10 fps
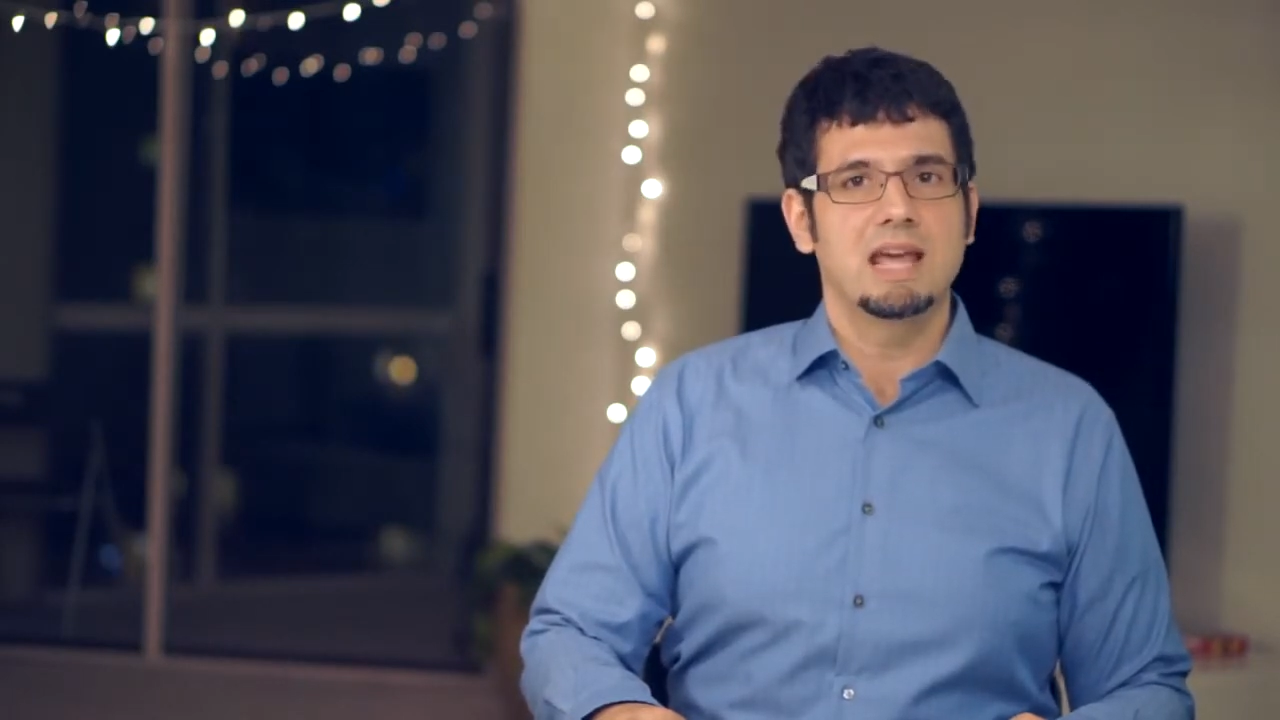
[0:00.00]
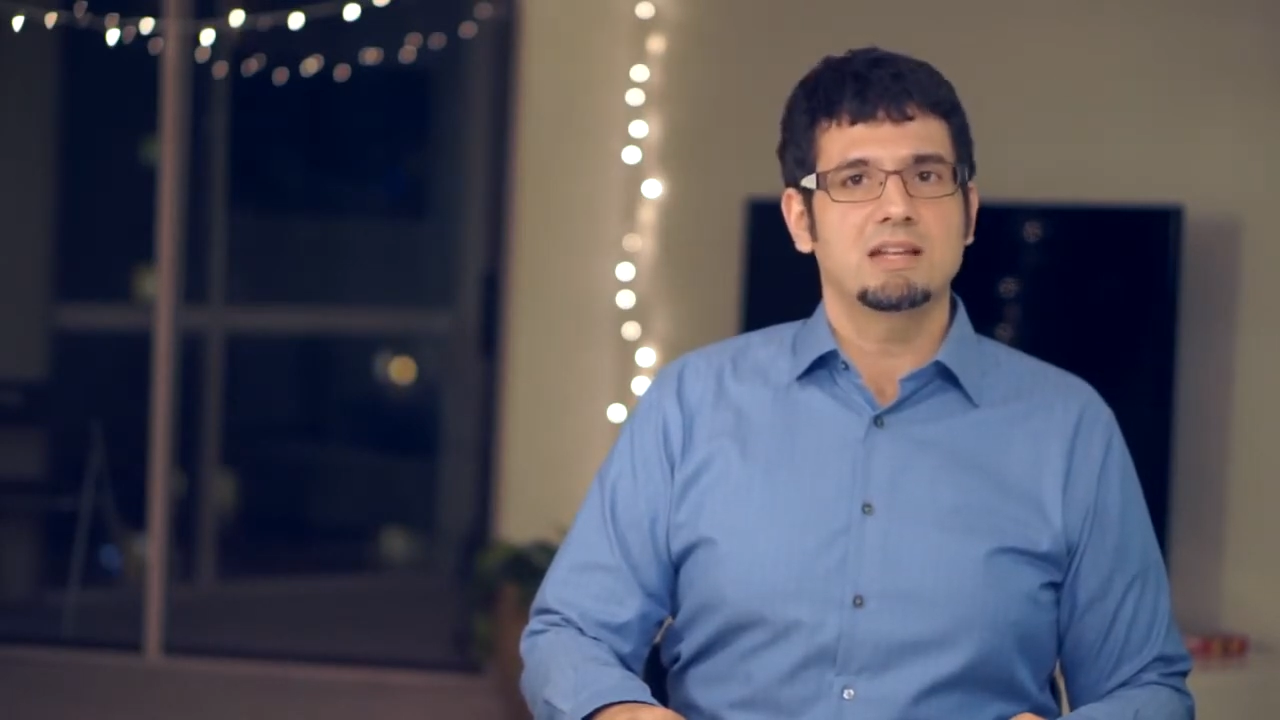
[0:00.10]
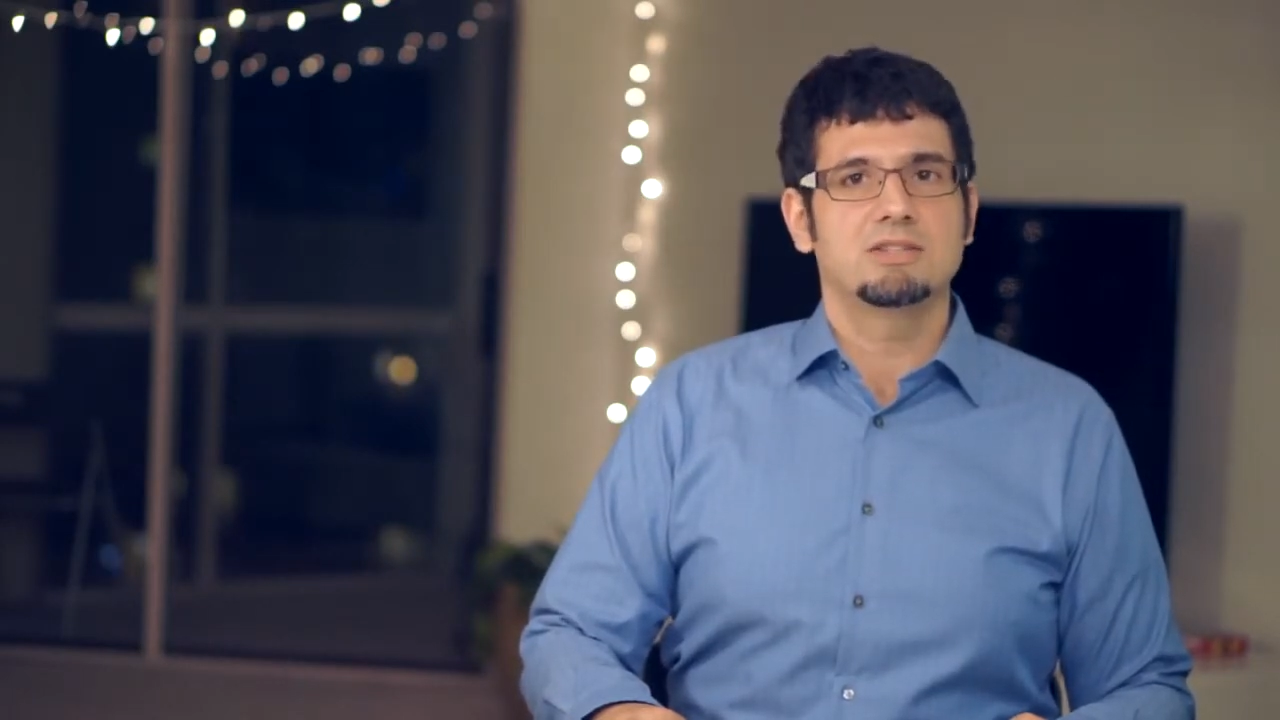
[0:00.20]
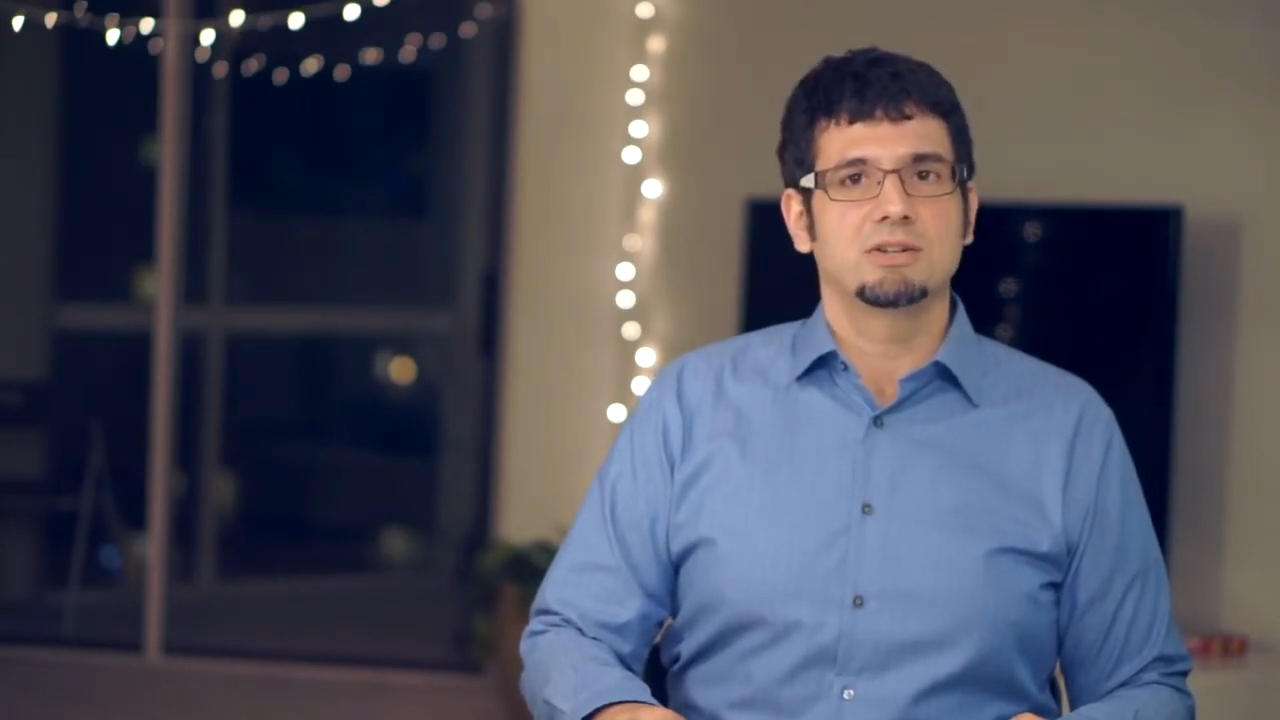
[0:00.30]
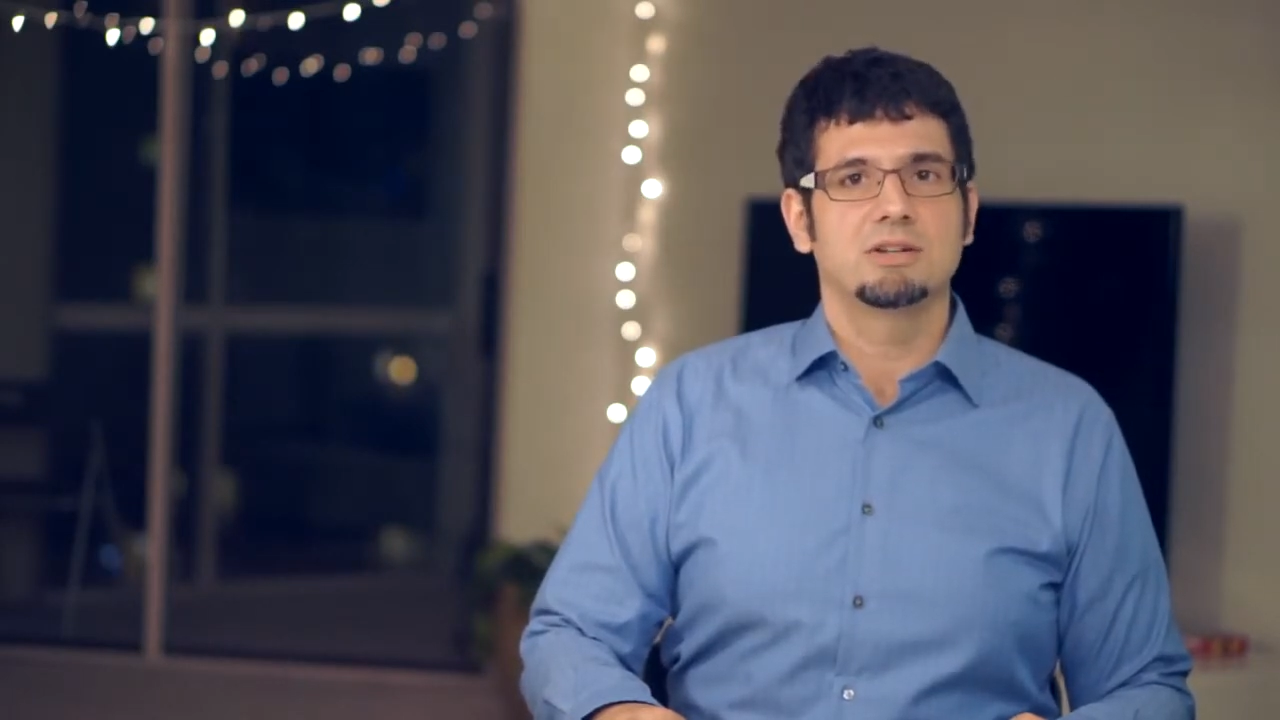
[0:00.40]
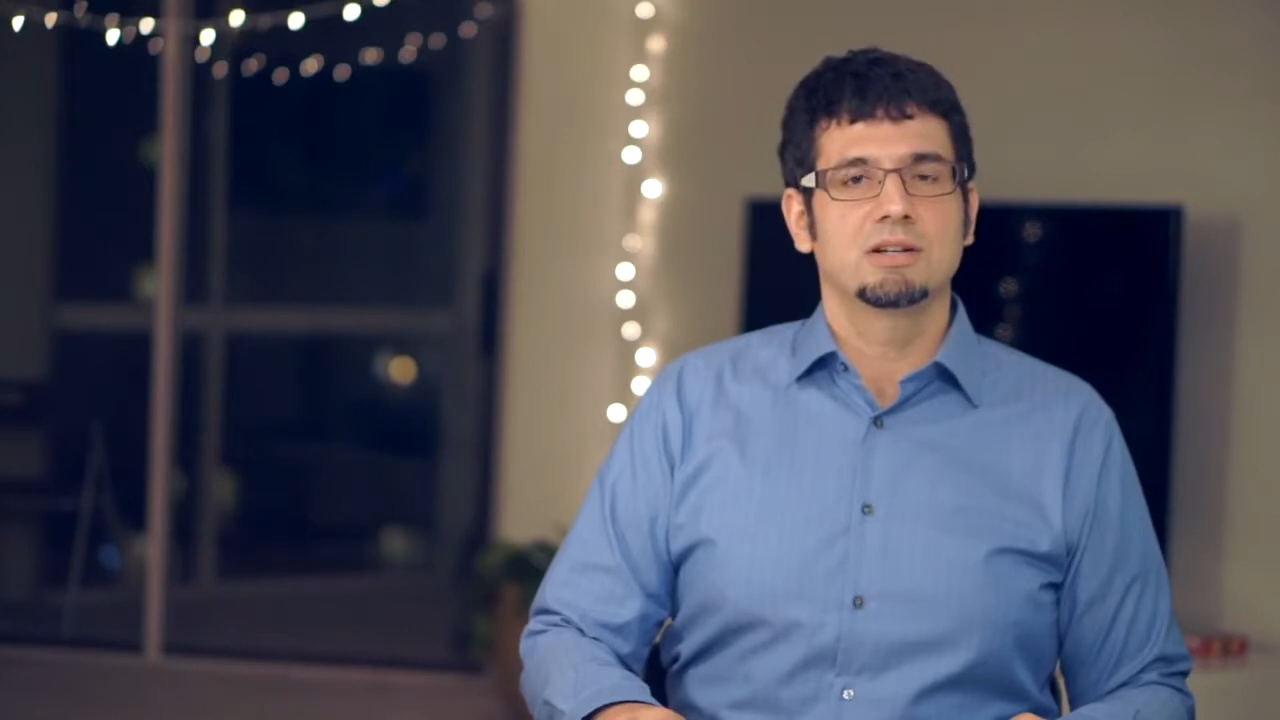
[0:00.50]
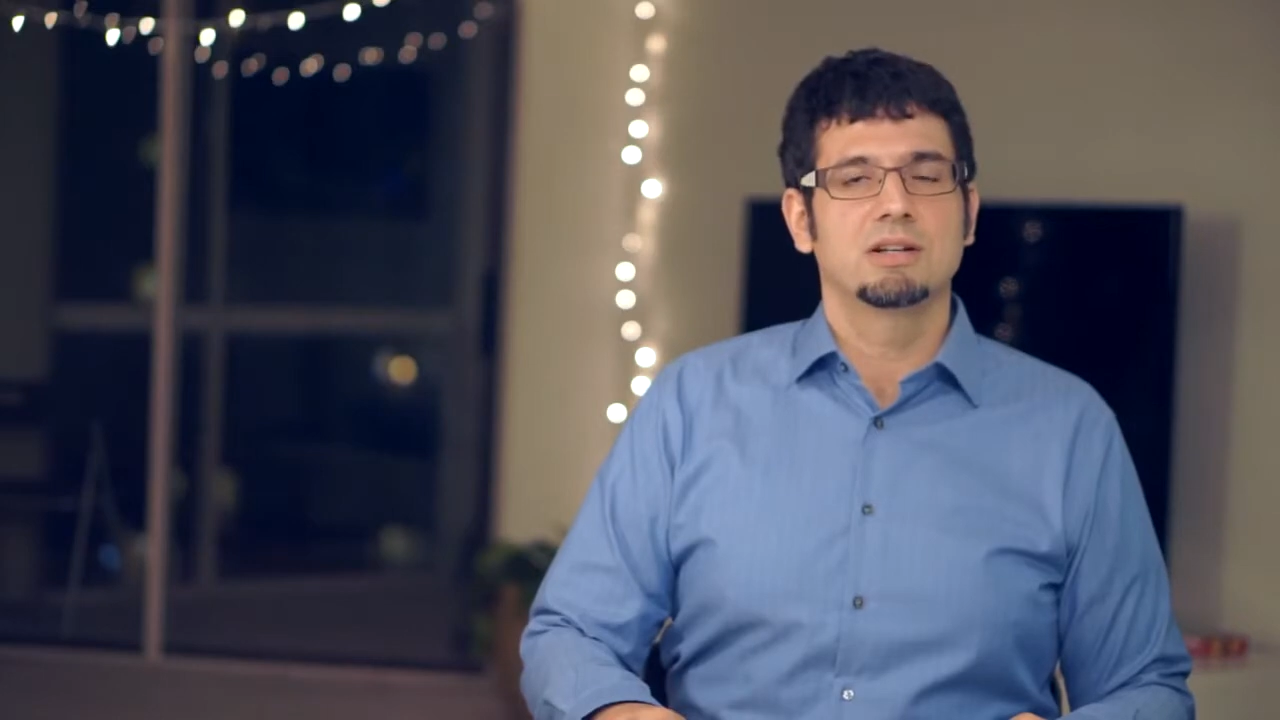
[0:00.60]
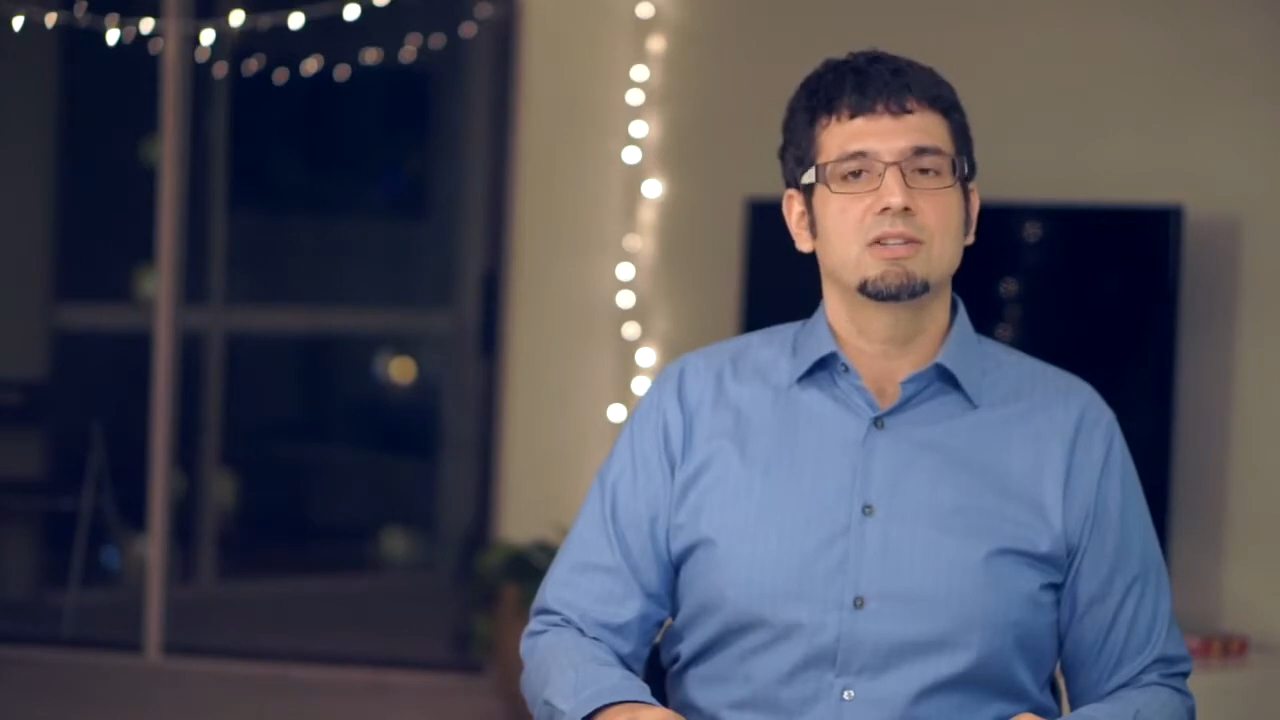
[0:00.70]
answer